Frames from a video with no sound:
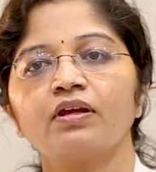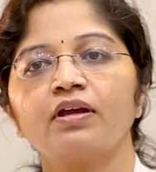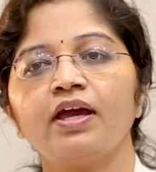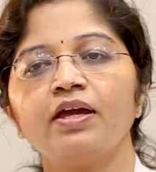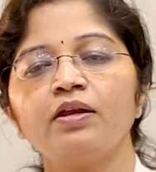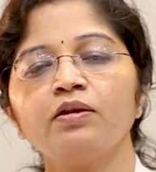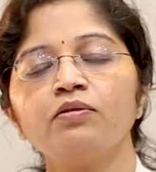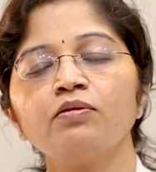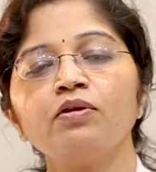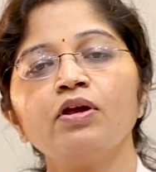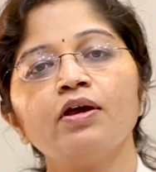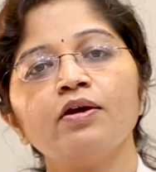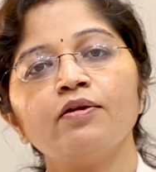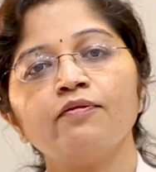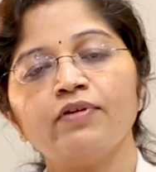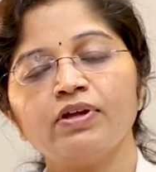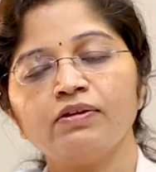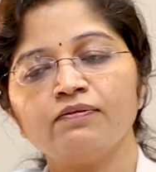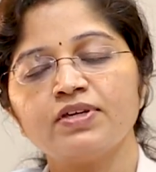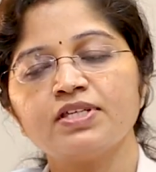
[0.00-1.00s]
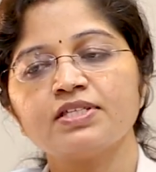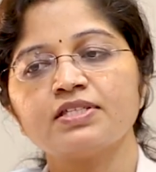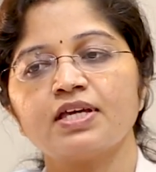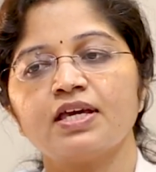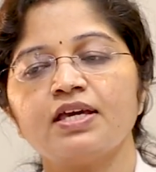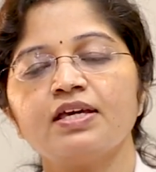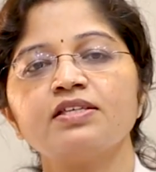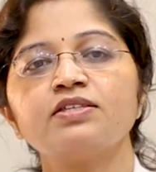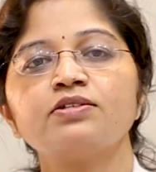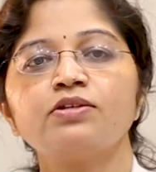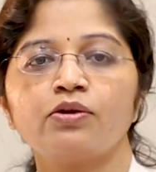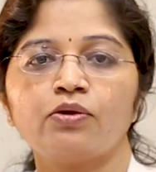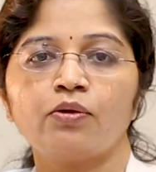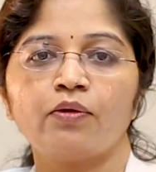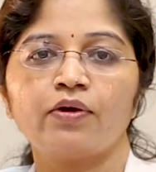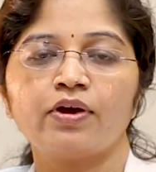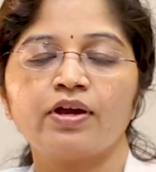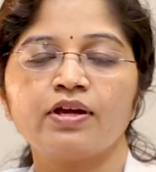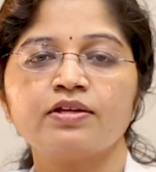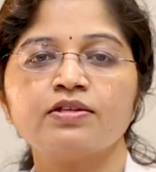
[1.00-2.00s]
And when we say
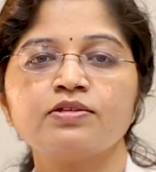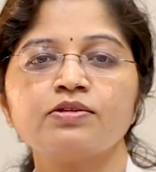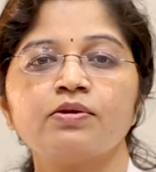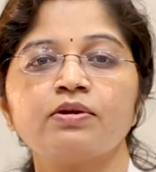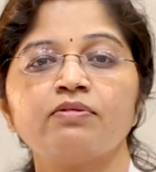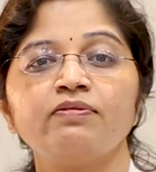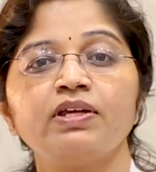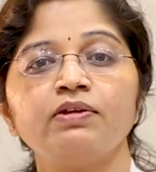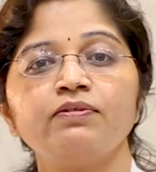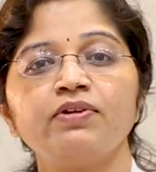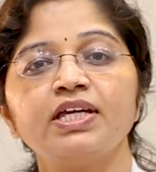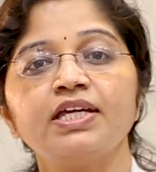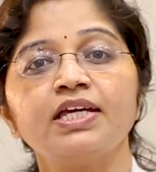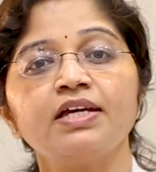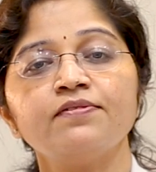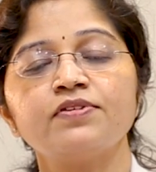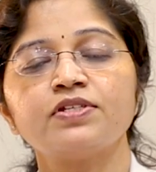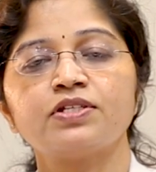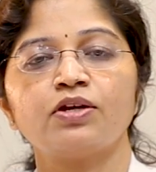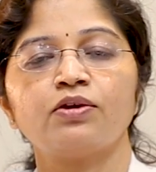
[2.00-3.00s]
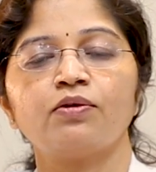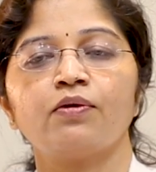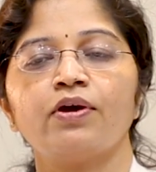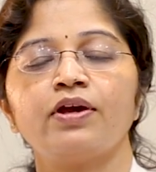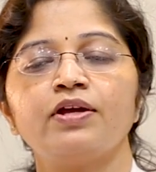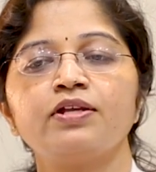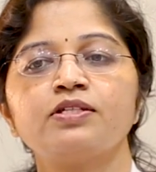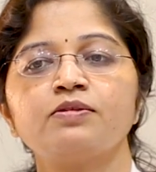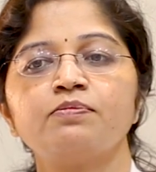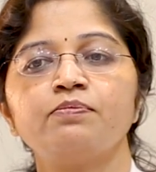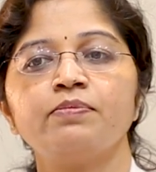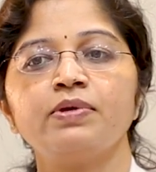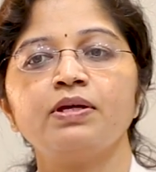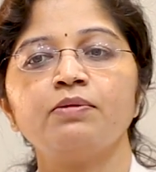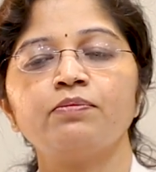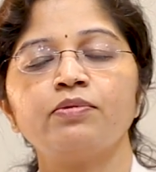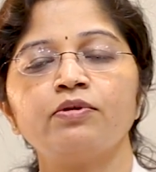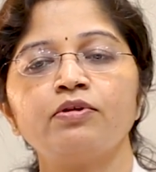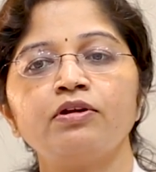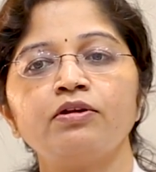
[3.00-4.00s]
steroids or when we give steroids,
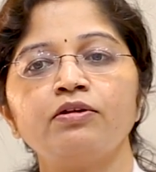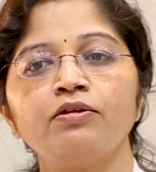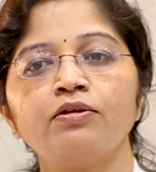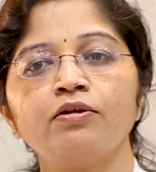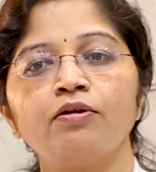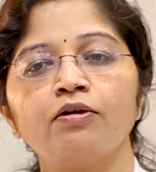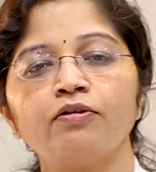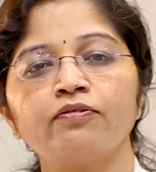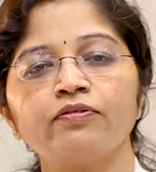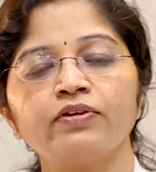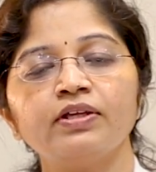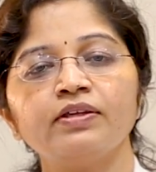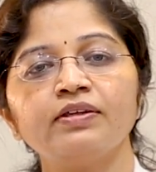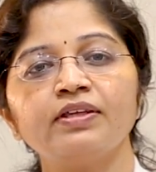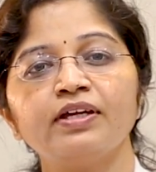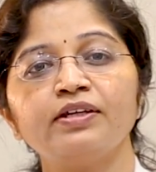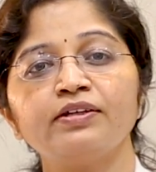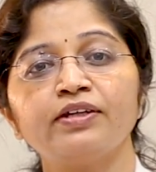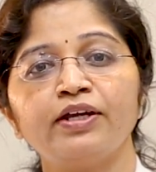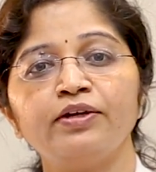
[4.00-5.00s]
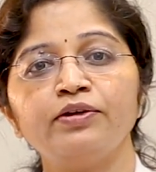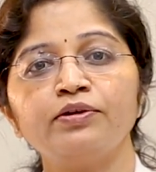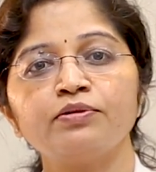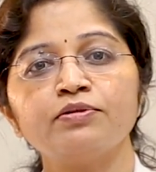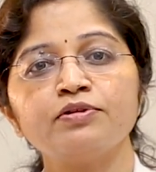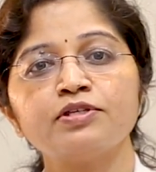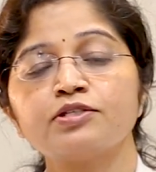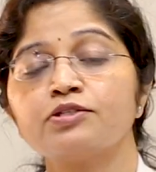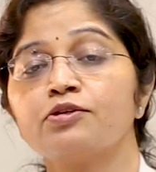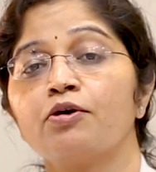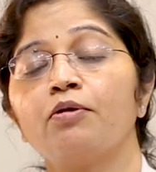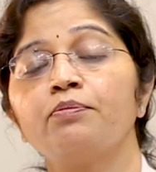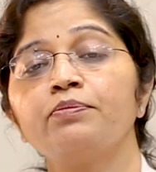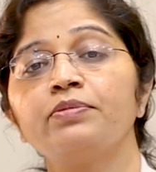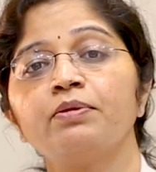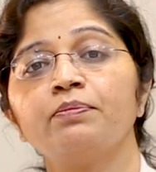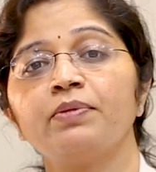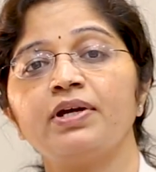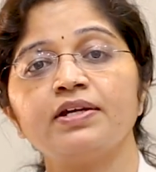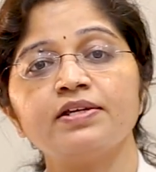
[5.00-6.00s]
people often they tend to stop
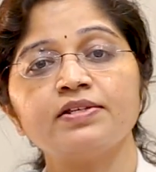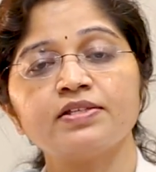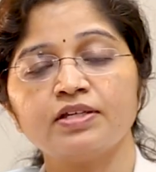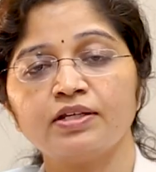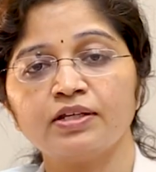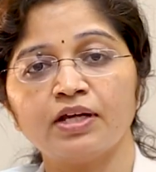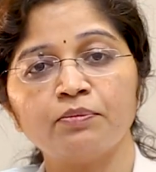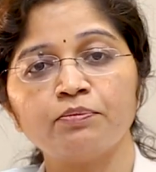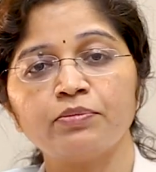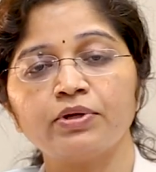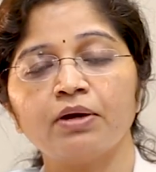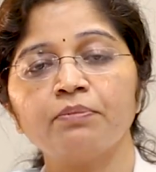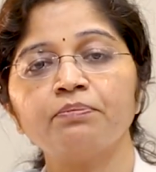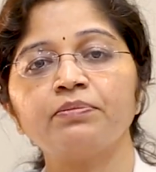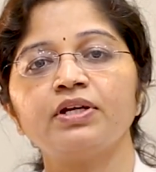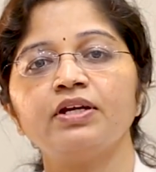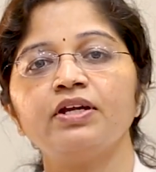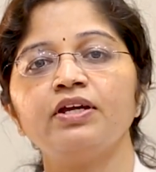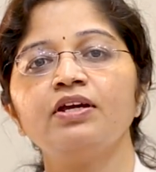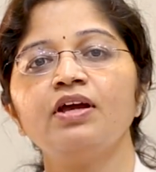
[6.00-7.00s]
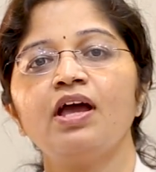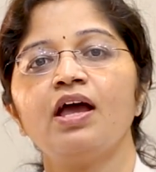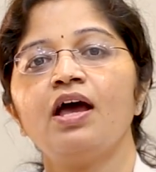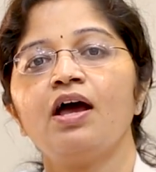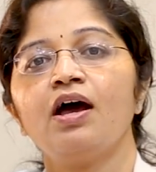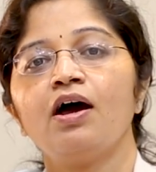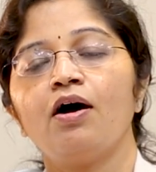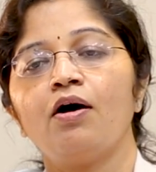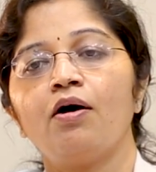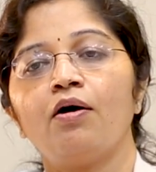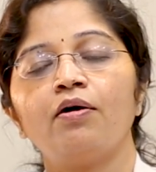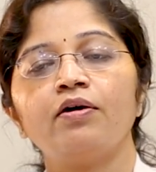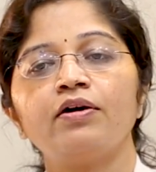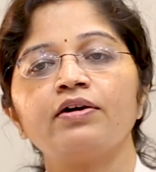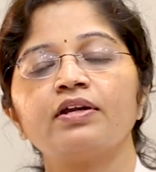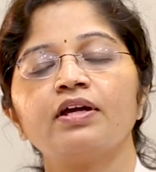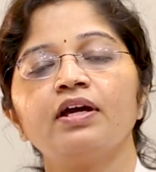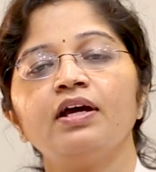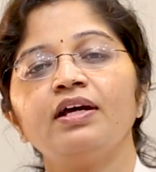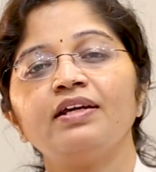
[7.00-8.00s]
the medicine abruptly
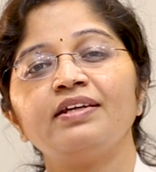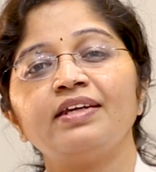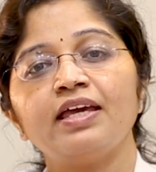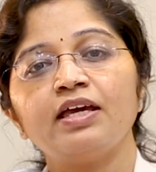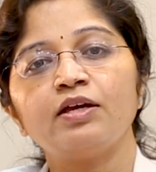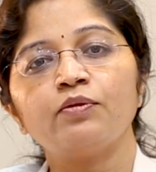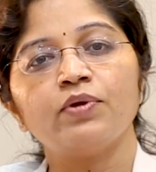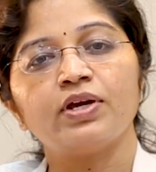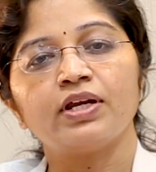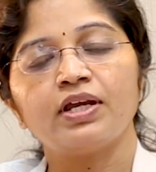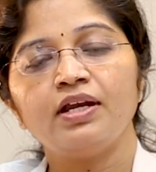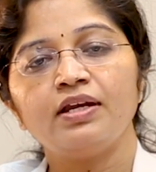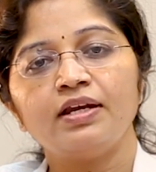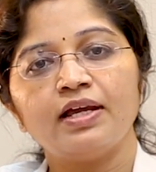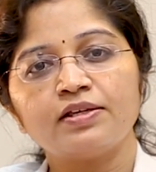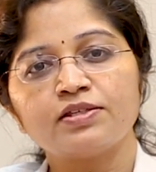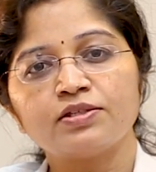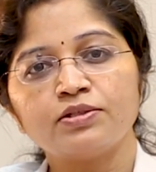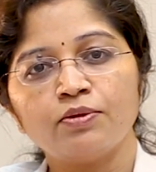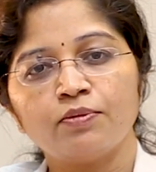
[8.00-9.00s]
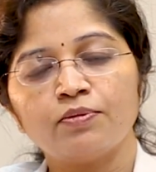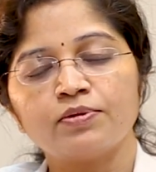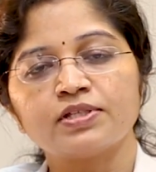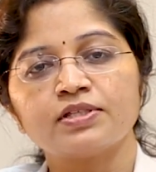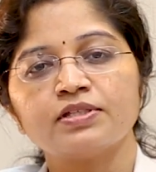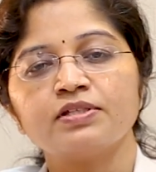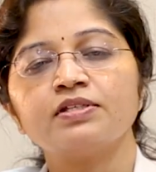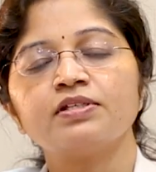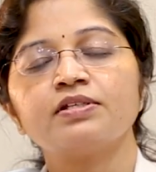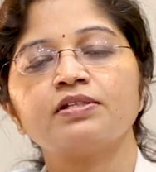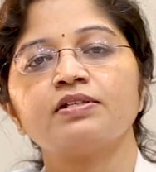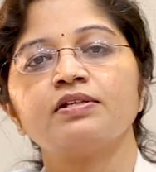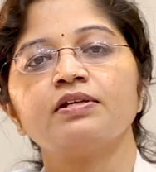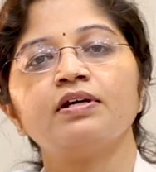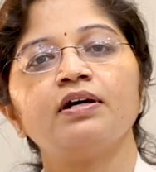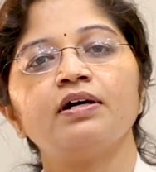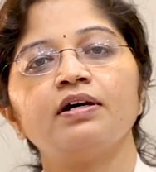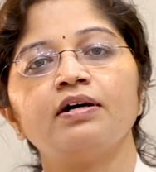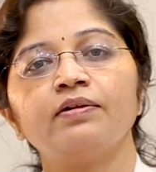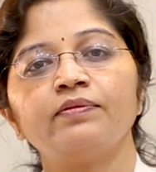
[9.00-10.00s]
or take very less doses
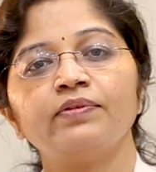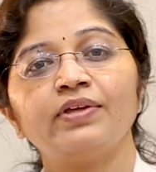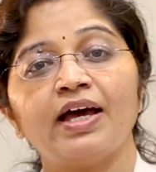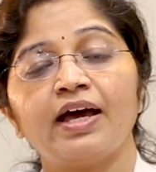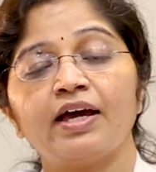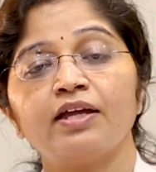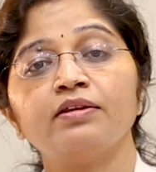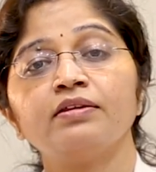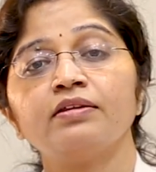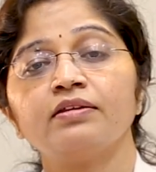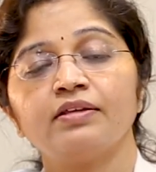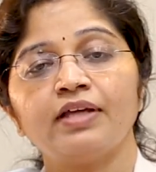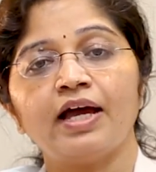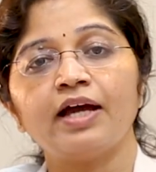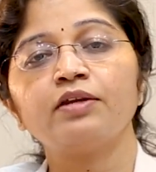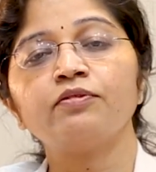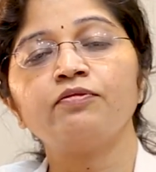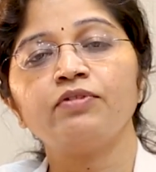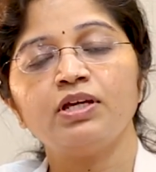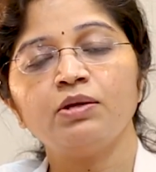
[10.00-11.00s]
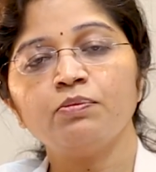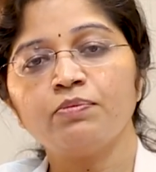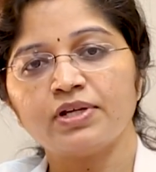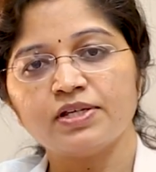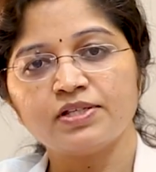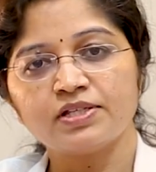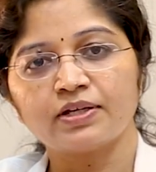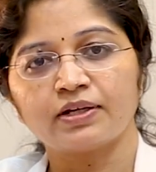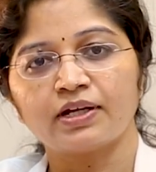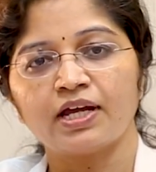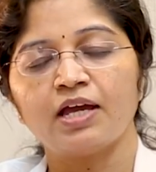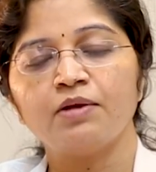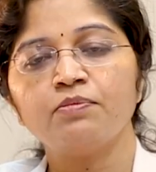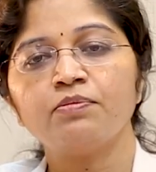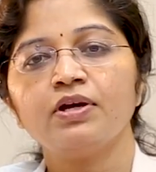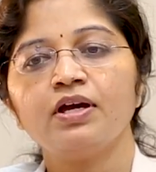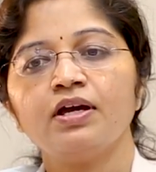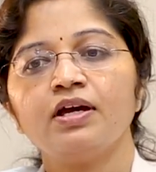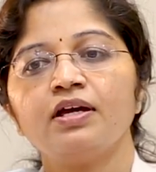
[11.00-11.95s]
than that we prescribe.